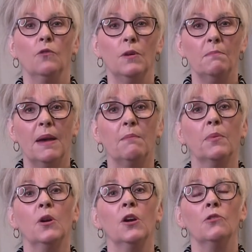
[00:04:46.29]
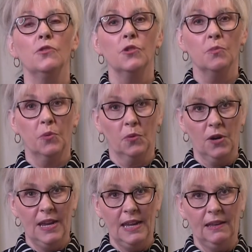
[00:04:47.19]
Remember to
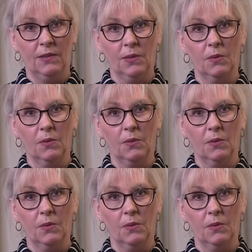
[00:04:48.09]
breathe.